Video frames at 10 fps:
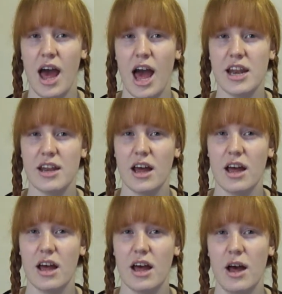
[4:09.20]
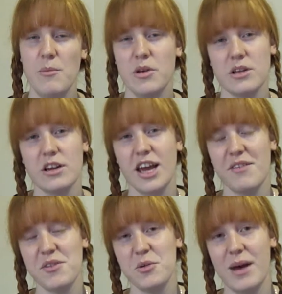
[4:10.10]
And I'm not gonna
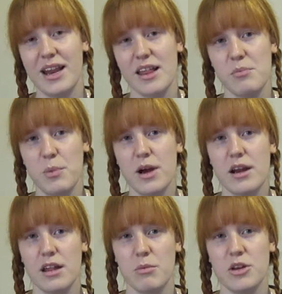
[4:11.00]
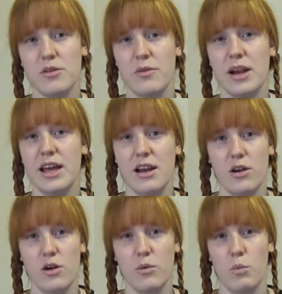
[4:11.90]
give too many spoilers, but you really
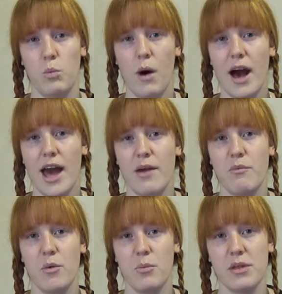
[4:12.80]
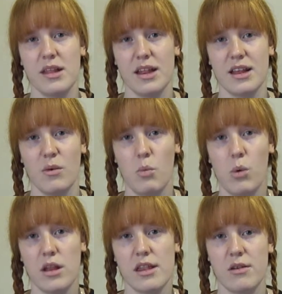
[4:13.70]
learn why Rumpelstiltskin
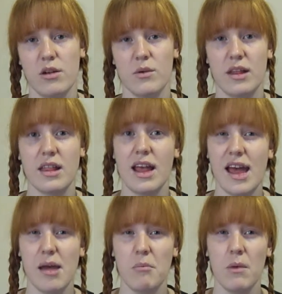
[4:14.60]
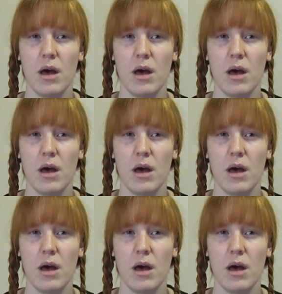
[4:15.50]
wants to know his name,